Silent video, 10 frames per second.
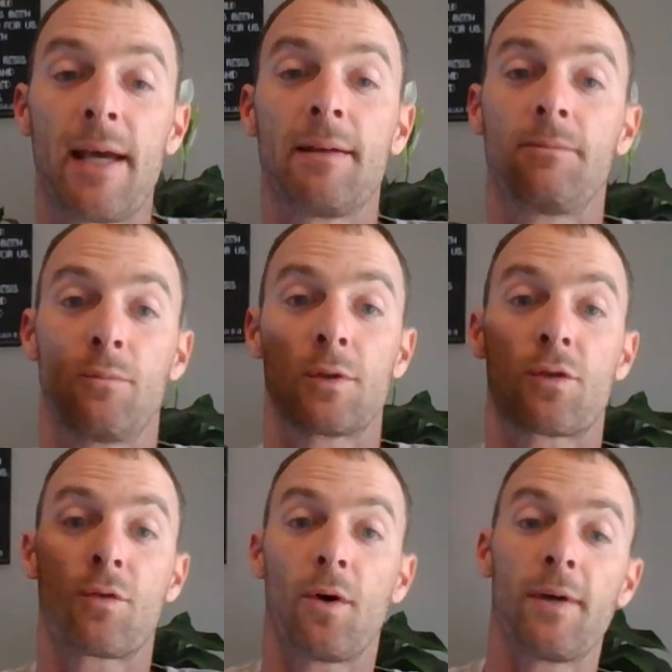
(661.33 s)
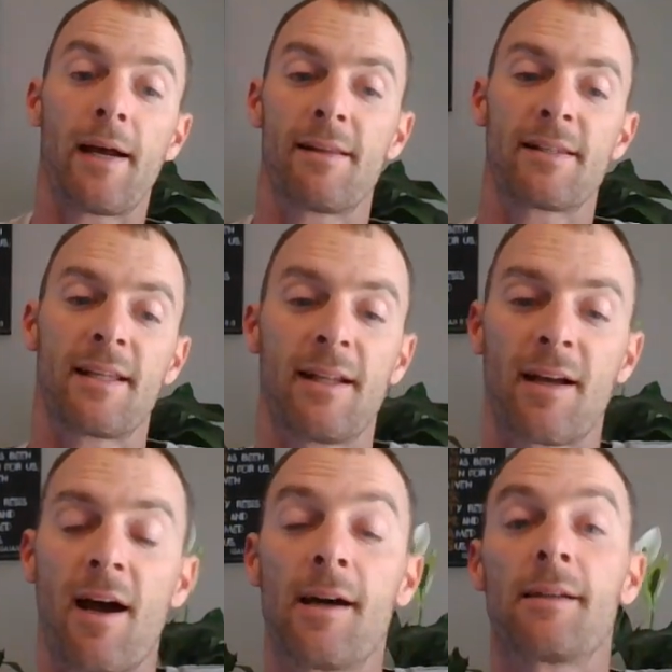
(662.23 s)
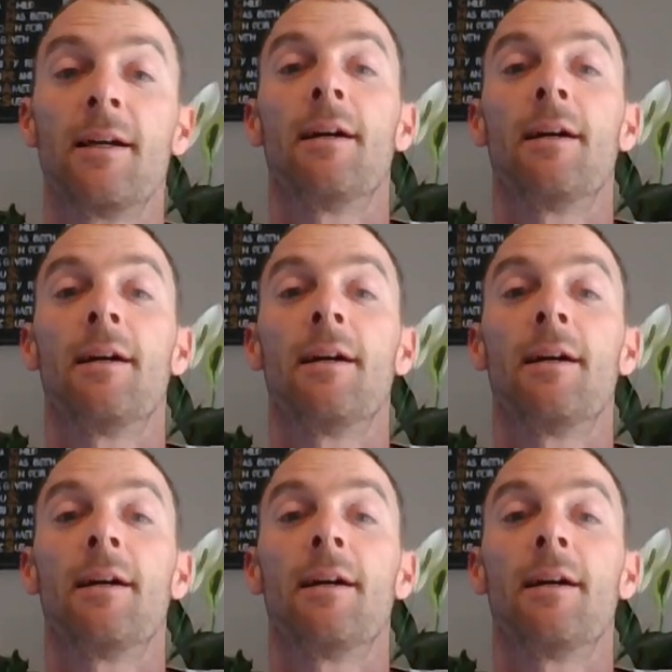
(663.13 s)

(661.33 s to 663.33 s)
man was thrown out of the synagogue.